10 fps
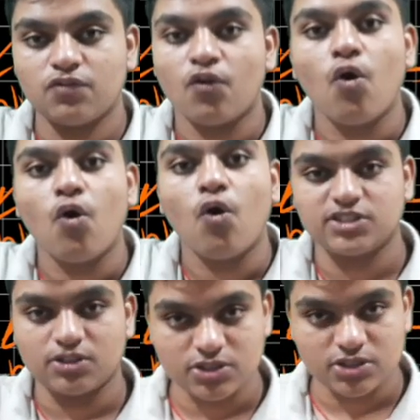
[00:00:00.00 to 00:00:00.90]
of
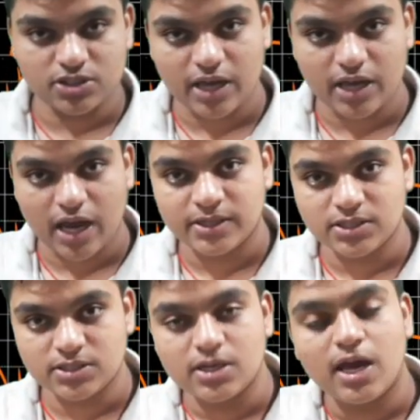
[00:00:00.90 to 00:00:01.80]
oxytocin
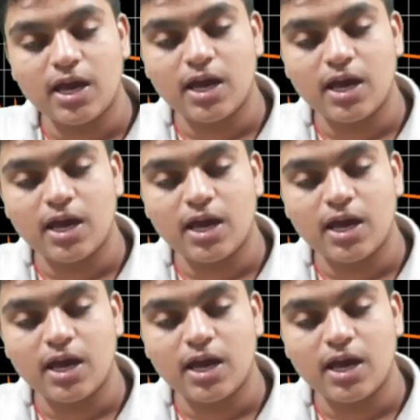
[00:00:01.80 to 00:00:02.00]
happens,